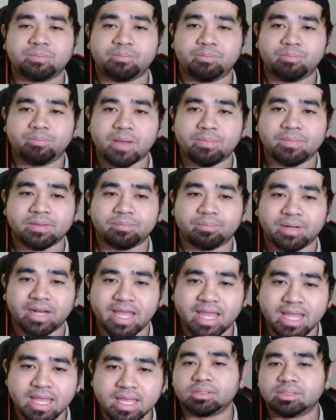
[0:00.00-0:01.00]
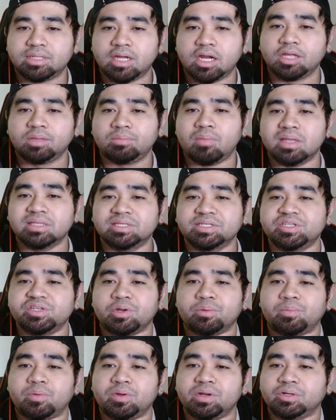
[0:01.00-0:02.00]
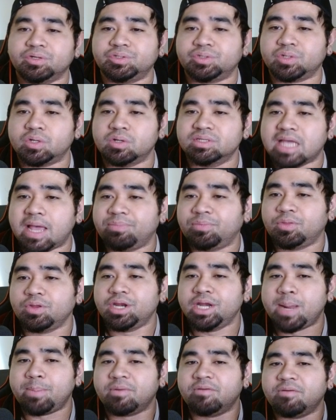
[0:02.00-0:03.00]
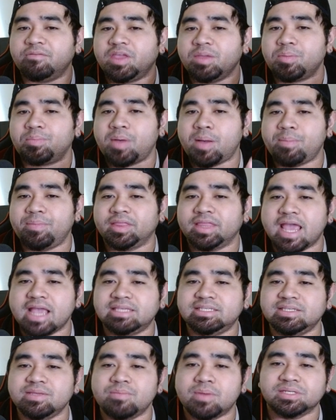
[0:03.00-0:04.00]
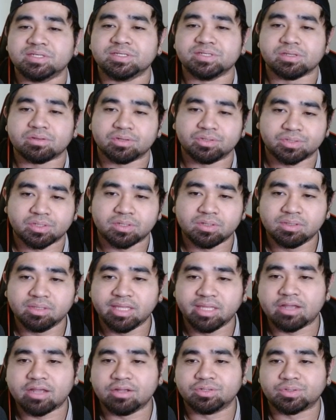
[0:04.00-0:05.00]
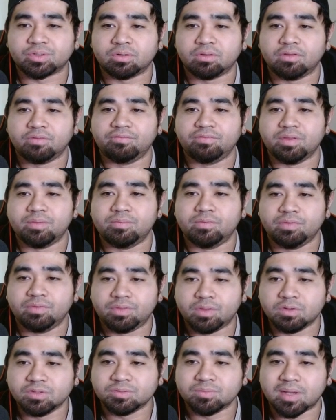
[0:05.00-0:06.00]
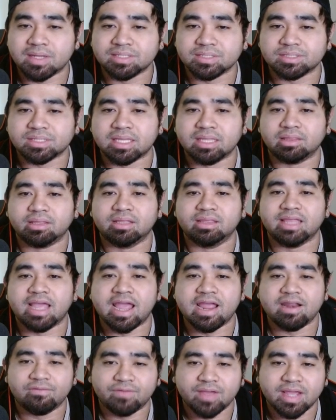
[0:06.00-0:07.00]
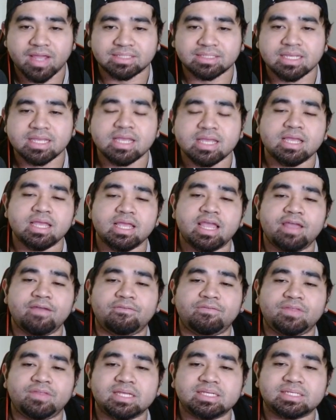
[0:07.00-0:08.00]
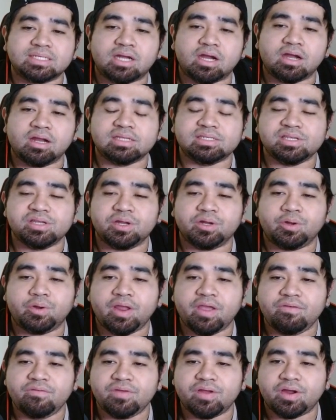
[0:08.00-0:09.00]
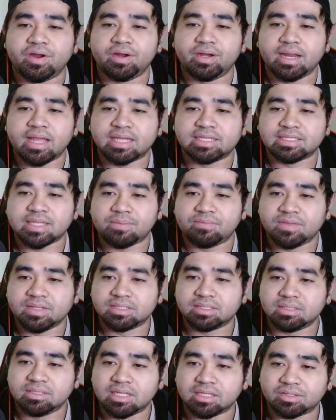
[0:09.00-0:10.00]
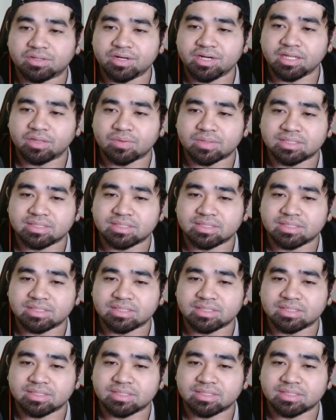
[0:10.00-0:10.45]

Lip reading: Puppet Play. Target monsters your opponent controls up to the number of Gimmick Puppet XZ monsters you control. Take control of those monsters until the end phase. If this card is in your graveyard, except the turn it was